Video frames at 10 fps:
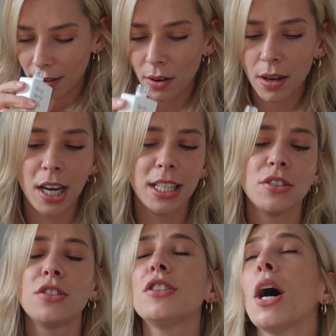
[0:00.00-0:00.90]
Oh,
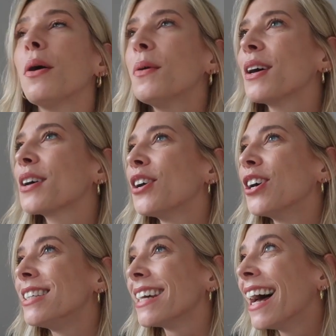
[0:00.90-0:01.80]
it's so
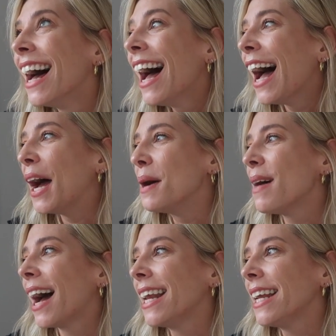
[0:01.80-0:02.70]
good.
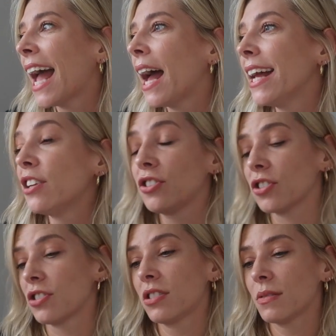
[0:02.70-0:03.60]
It's
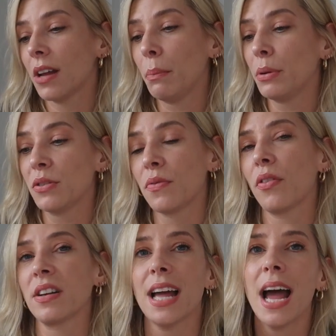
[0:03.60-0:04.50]
just a beautiful
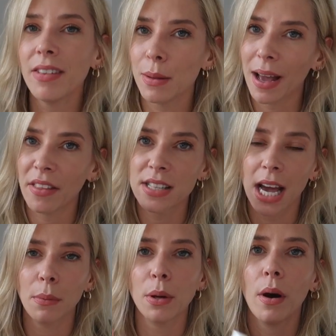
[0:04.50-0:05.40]
thing to have in the bath to
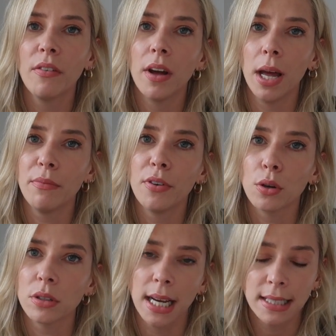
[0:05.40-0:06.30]
help you off for a
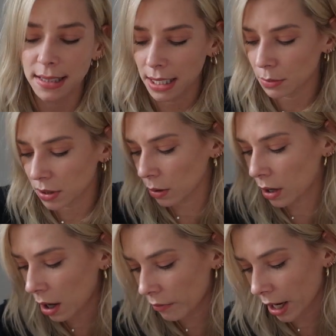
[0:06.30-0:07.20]
good night's sleep. So
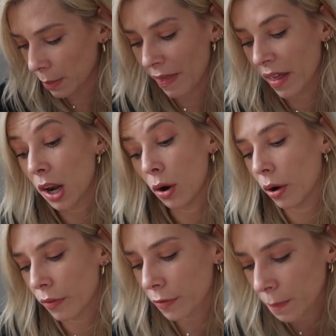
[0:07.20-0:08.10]
can't recommend that
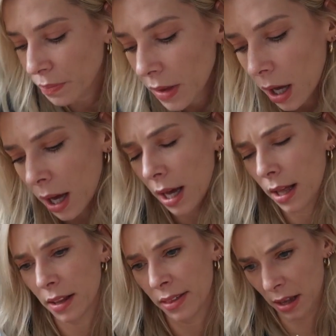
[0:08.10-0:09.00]
enough.
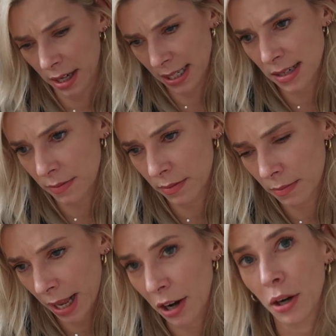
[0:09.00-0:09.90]
I think I need to
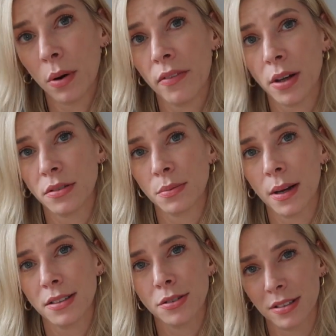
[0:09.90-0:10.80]
get a new one of those as
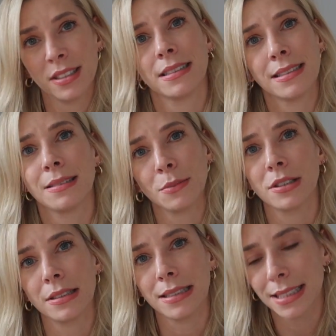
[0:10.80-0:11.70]
well. It doesn't sound like there's
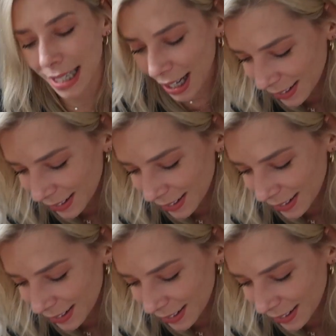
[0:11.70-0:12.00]
much in there.